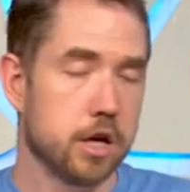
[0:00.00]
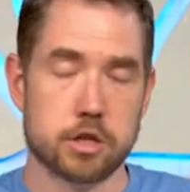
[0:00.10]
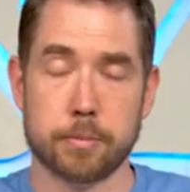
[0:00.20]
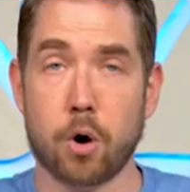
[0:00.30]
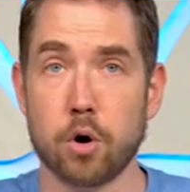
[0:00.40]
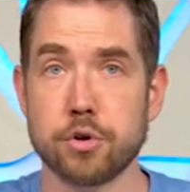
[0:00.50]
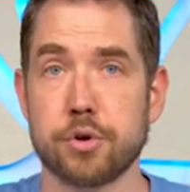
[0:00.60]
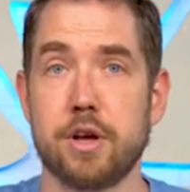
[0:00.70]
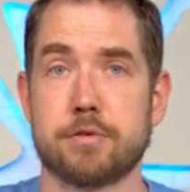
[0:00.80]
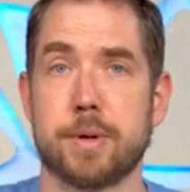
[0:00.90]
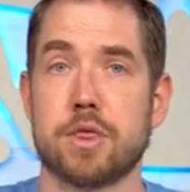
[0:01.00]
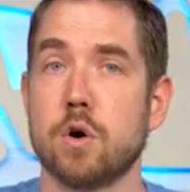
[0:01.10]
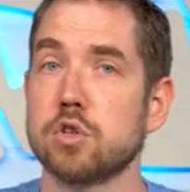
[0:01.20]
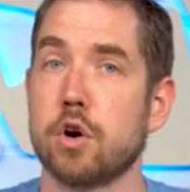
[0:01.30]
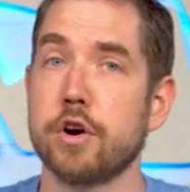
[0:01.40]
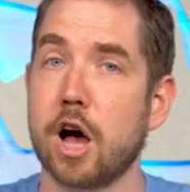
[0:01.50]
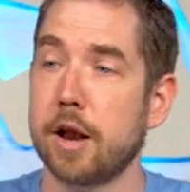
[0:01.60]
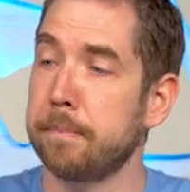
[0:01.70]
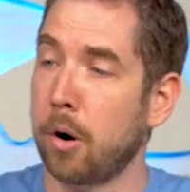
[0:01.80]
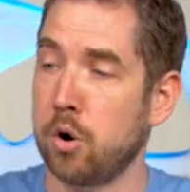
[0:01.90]
some card sleeves, but those are
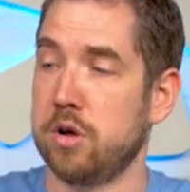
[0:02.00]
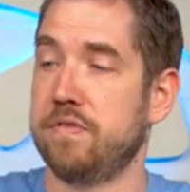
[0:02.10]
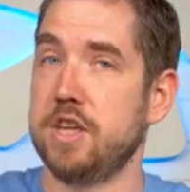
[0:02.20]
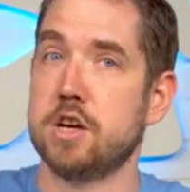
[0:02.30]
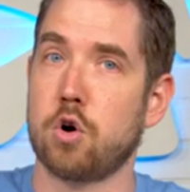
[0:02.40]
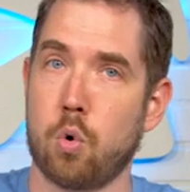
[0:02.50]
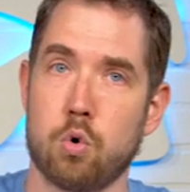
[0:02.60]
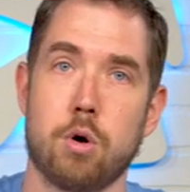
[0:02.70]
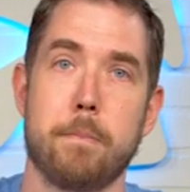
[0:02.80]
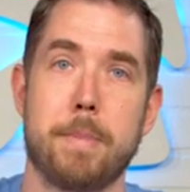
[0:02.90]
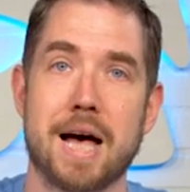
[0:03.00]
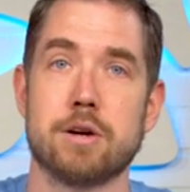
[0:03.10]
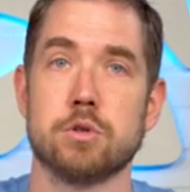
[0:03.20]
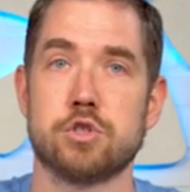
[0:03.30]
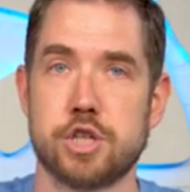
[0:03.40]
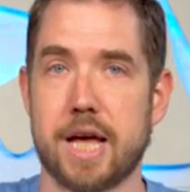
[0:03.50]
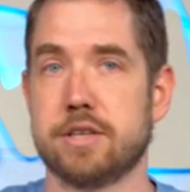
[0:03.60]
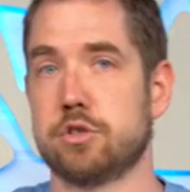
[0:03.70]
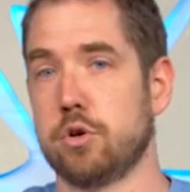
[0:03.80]
not part of the core battle chest.